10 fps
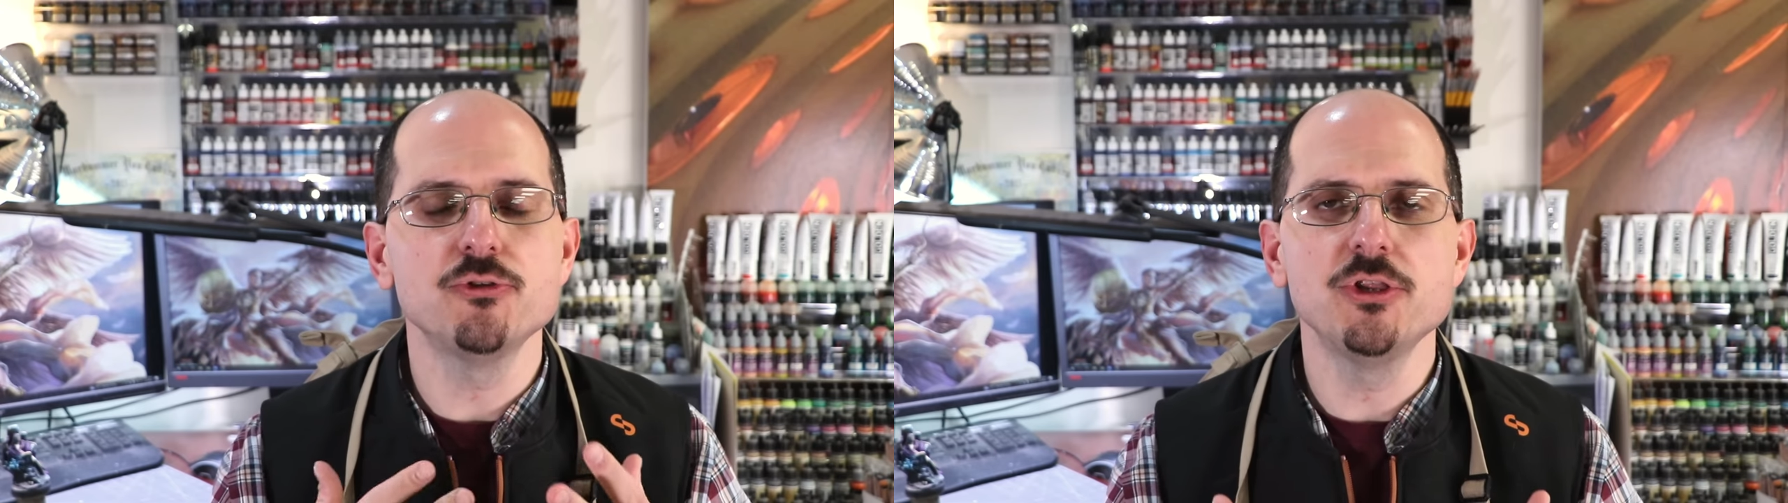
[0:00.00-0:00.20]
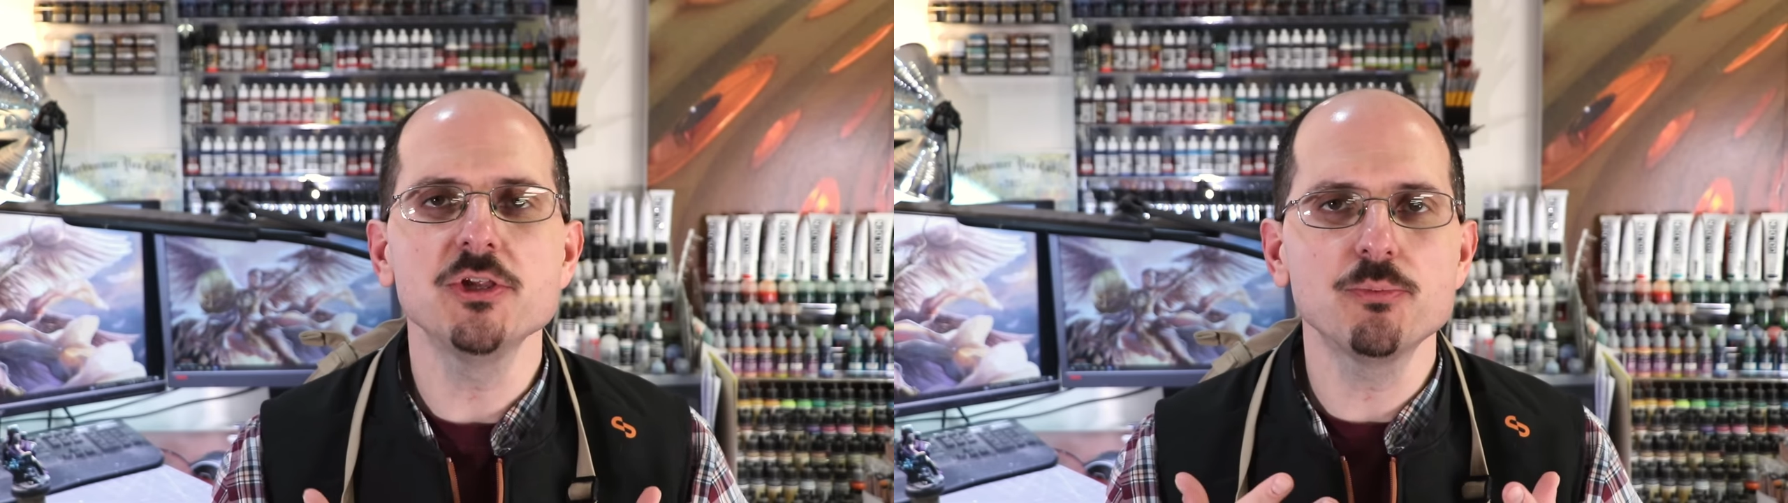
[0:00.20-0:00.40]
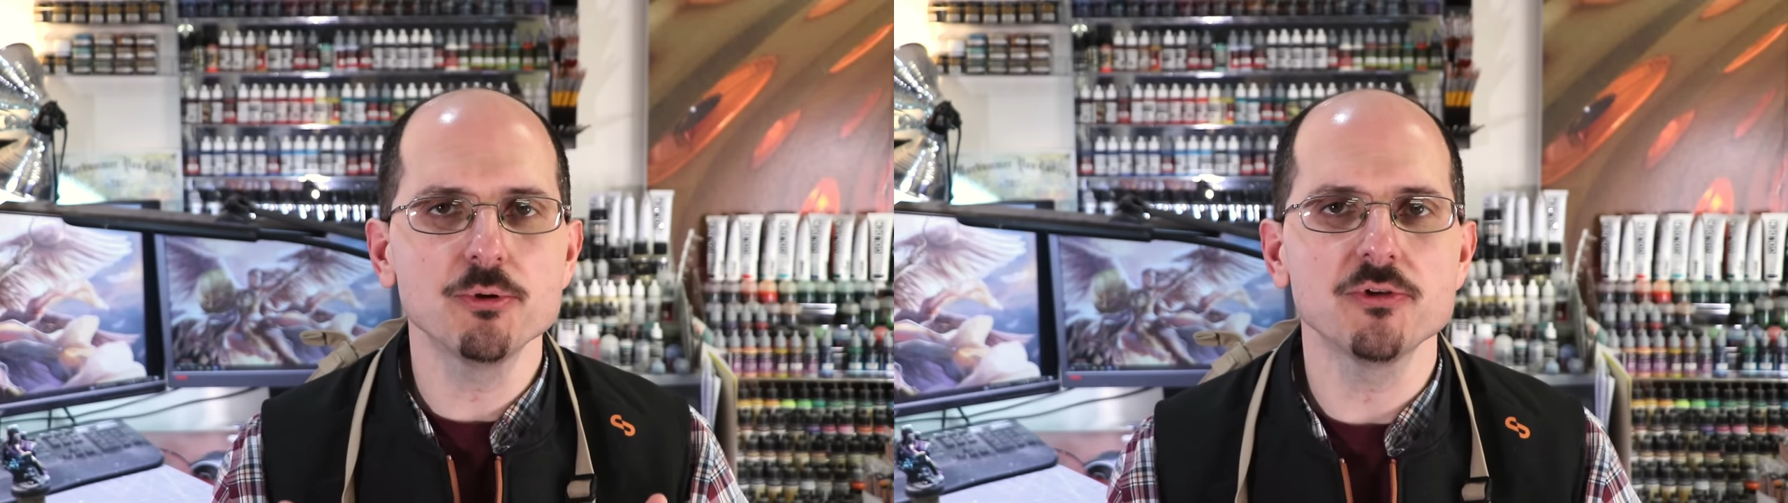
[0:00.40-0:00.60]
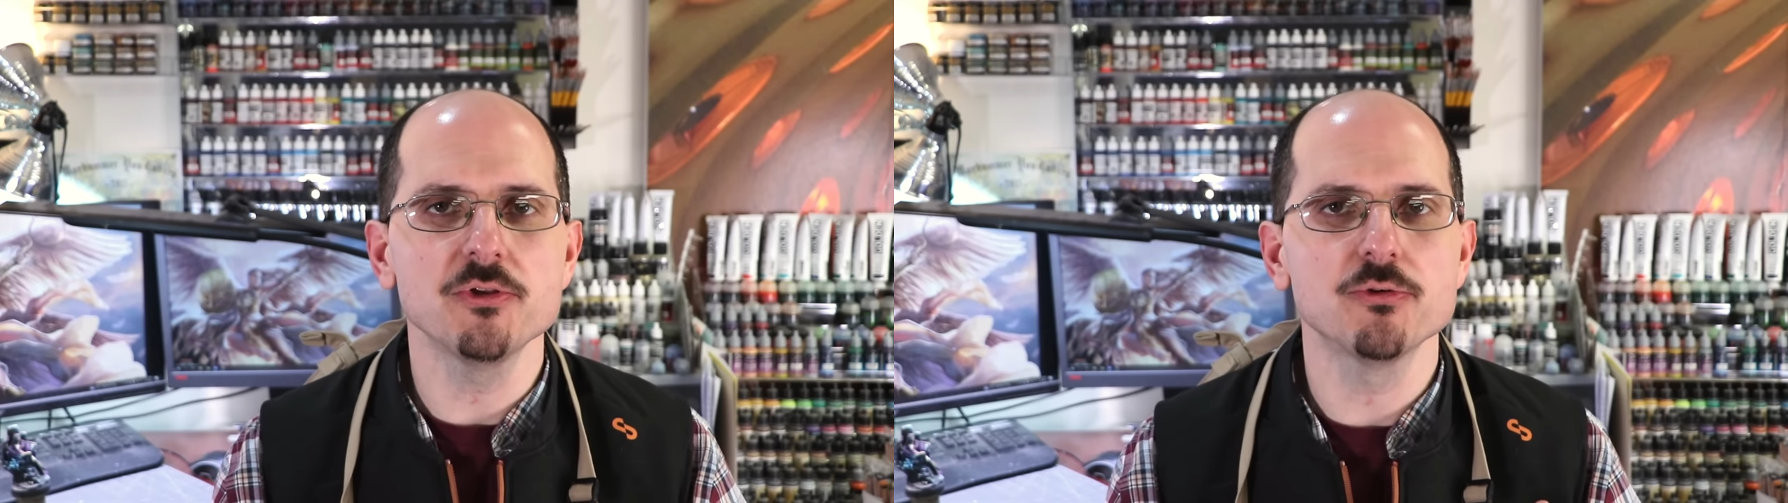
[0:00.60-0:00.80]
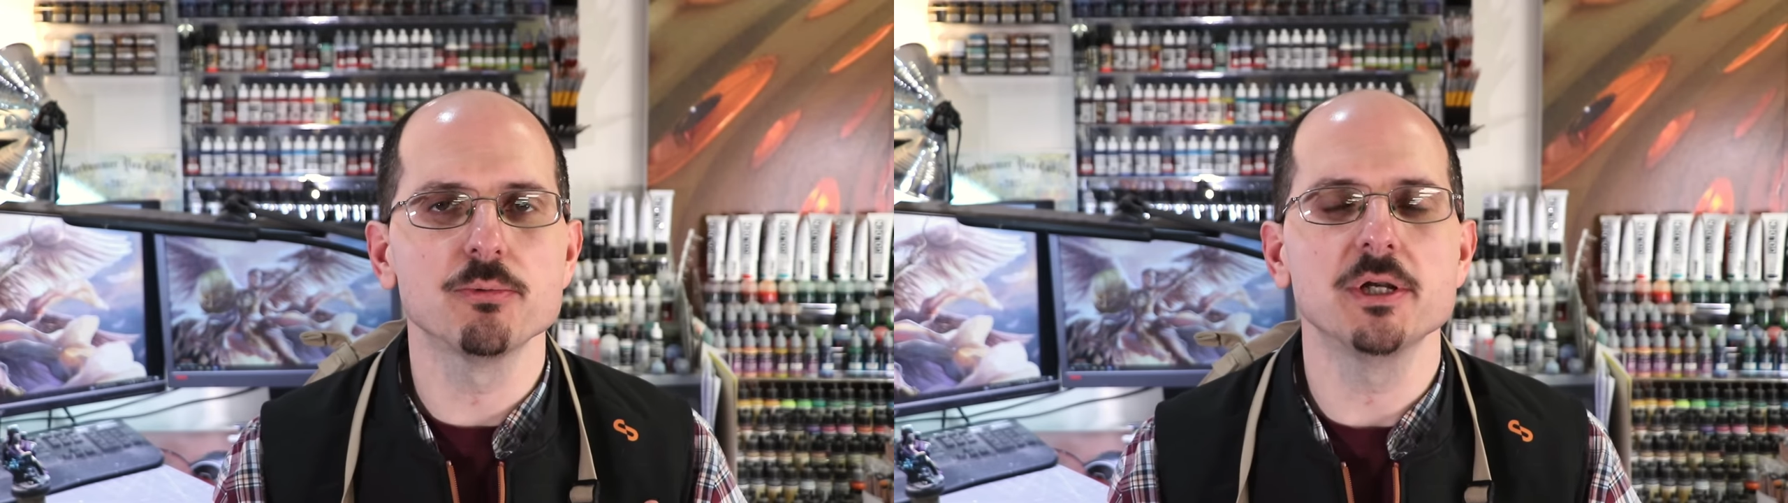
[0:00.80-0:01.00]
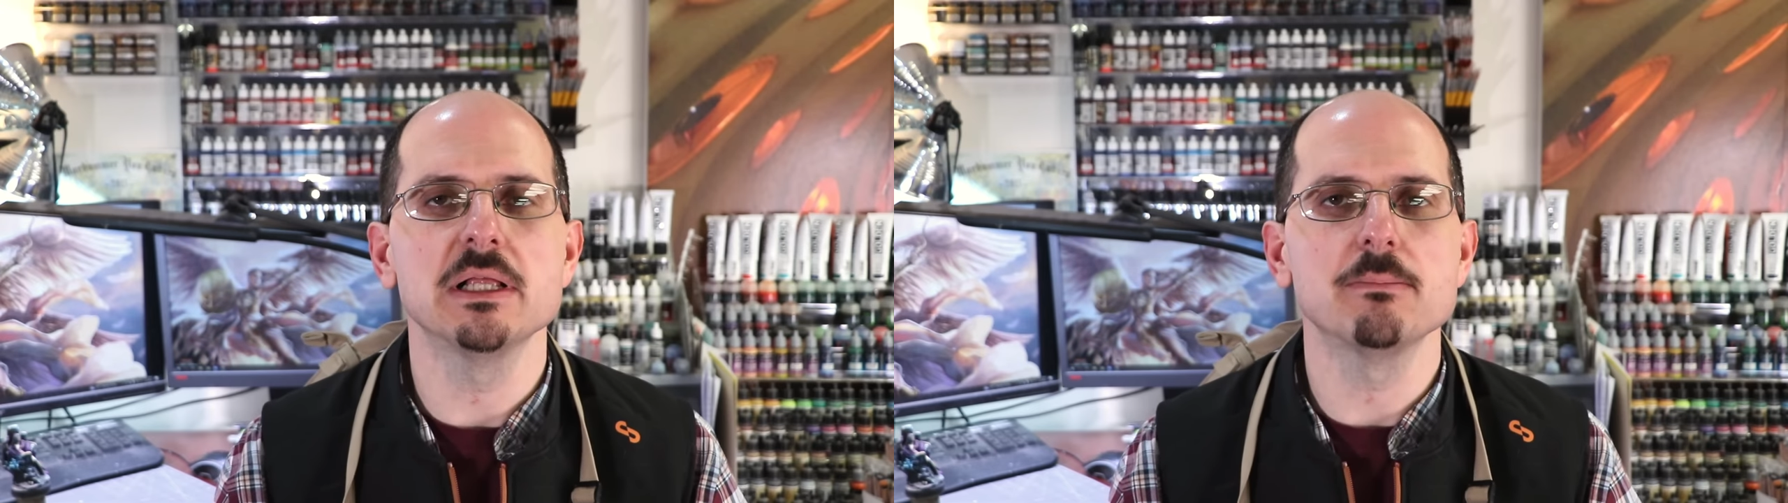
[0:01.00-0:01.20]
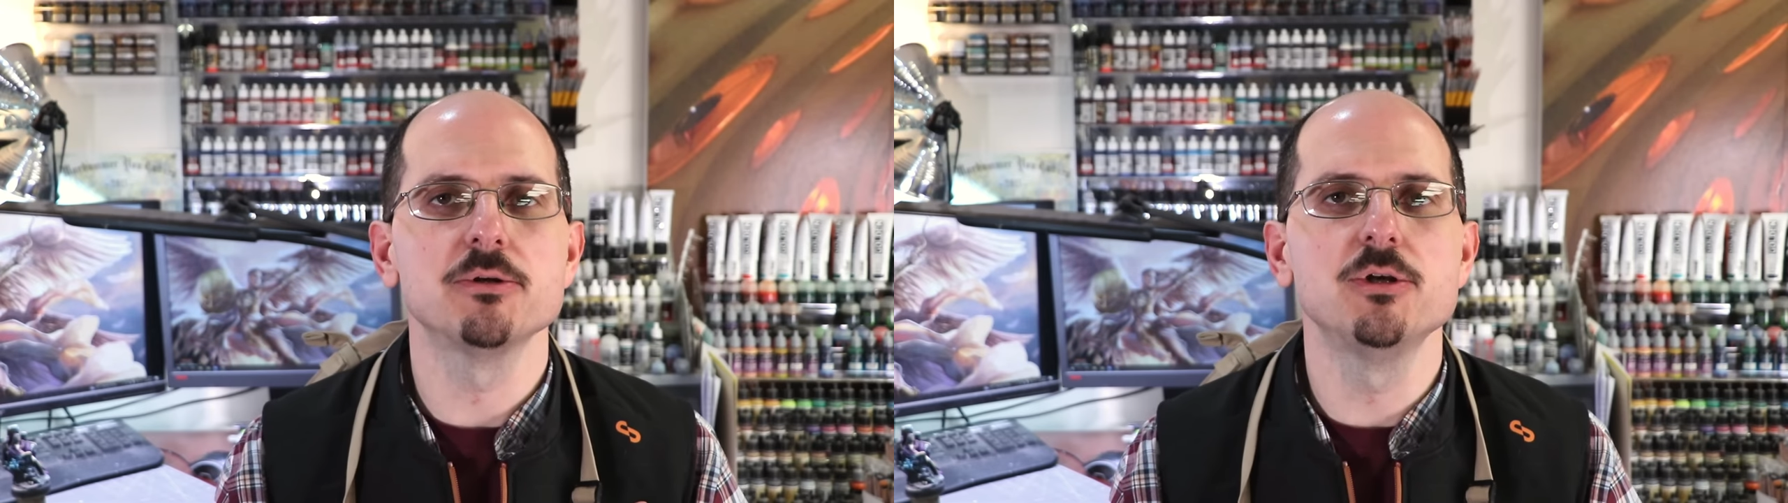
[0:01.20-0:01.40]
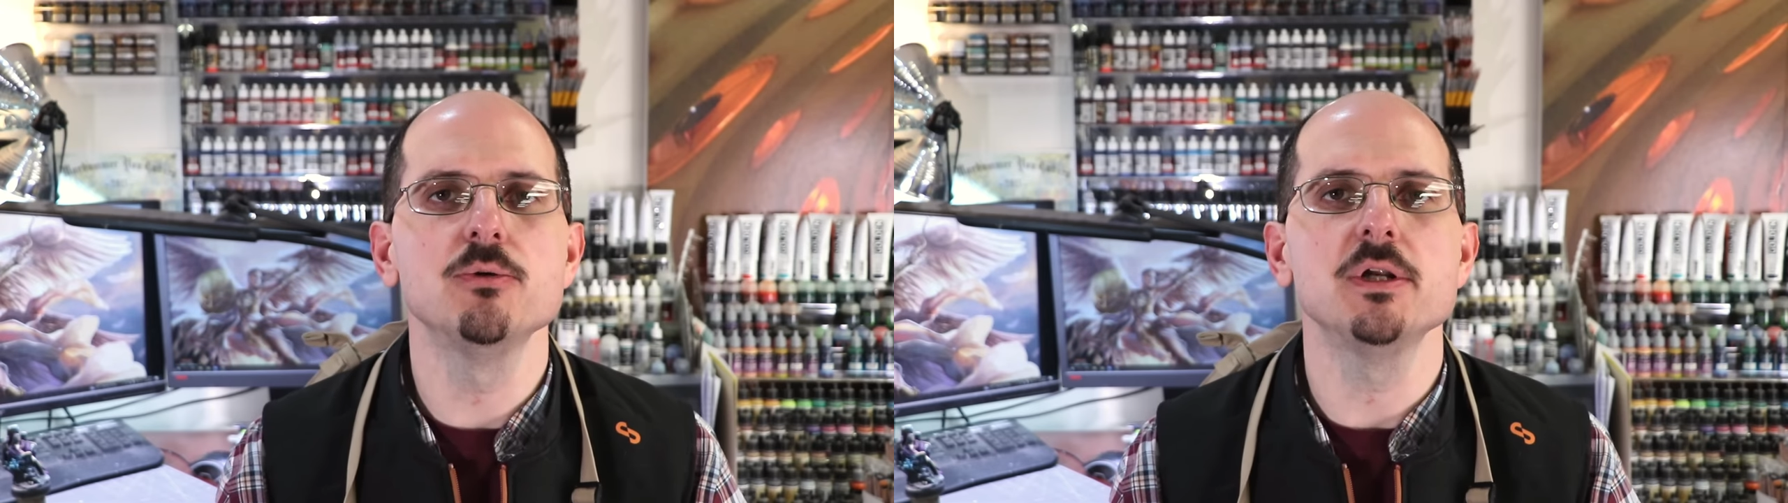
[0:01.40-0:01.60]
this presents a real
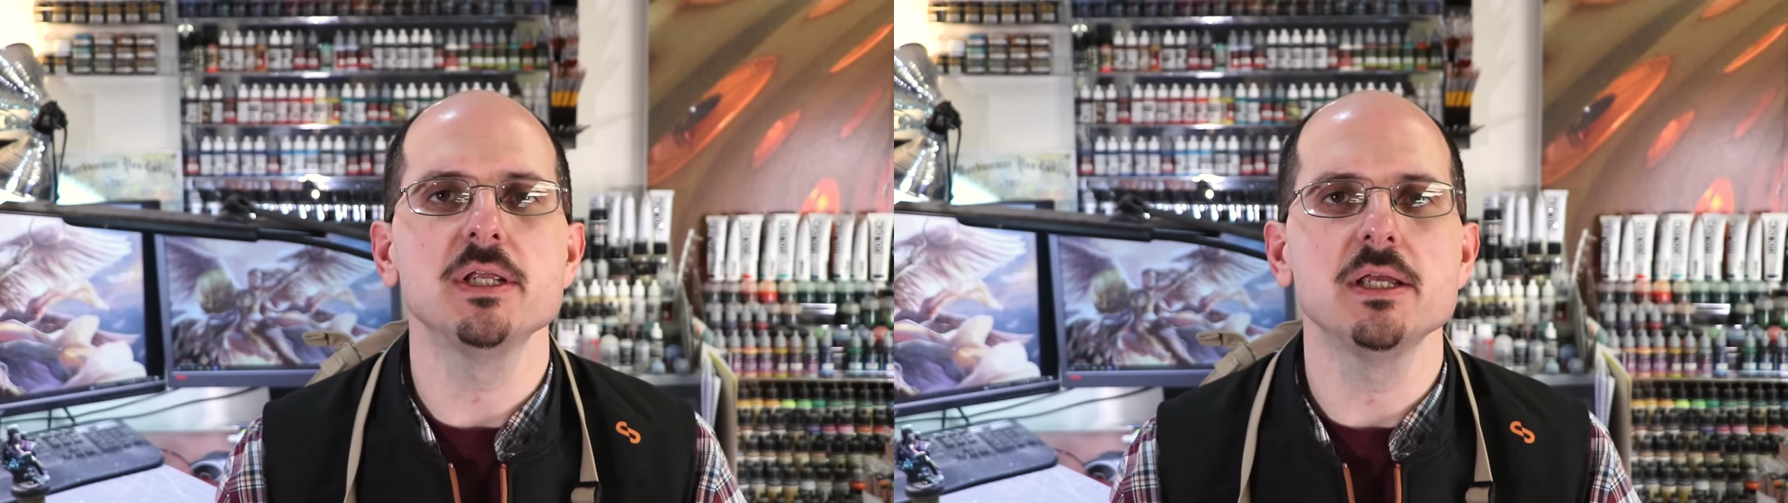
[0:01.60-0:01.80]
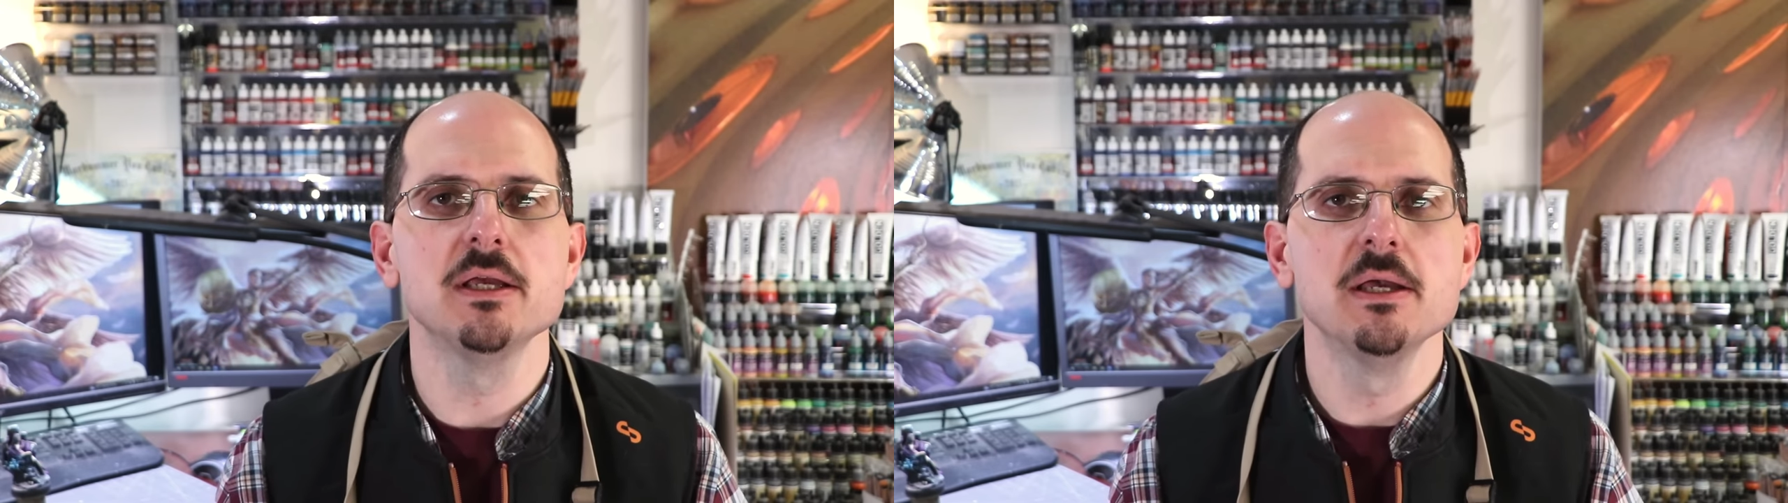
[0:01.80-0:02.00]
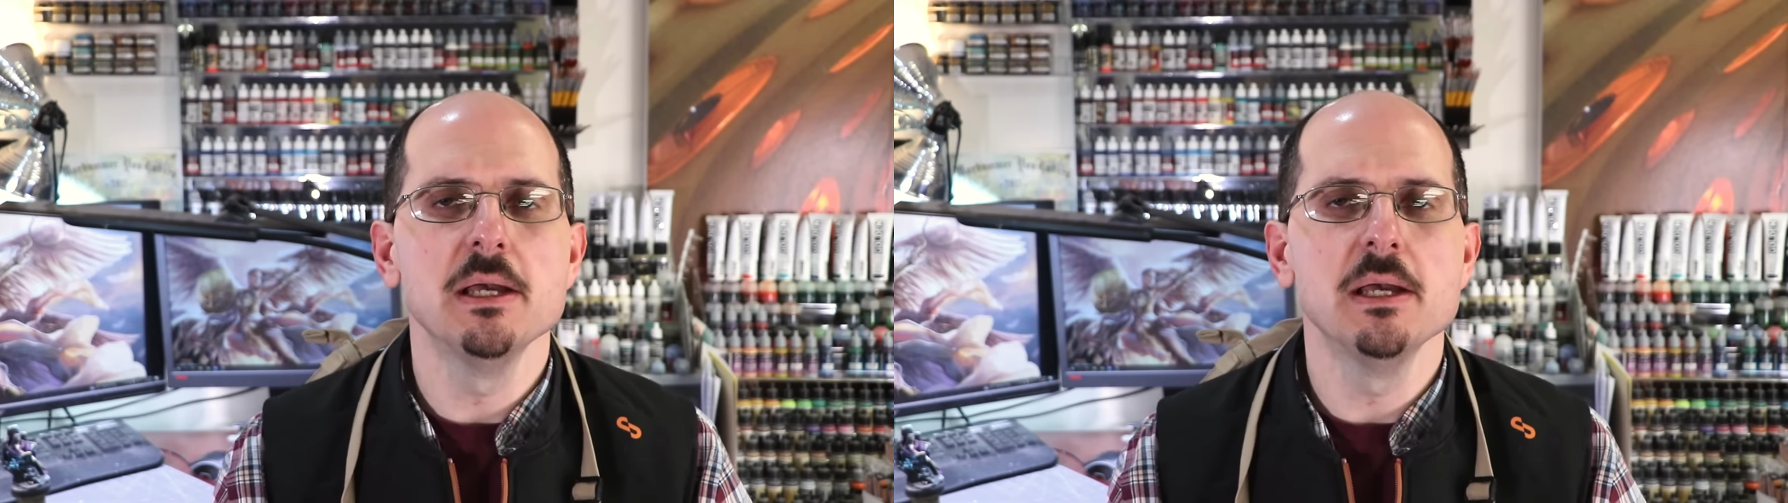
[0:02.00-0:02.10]
opportunity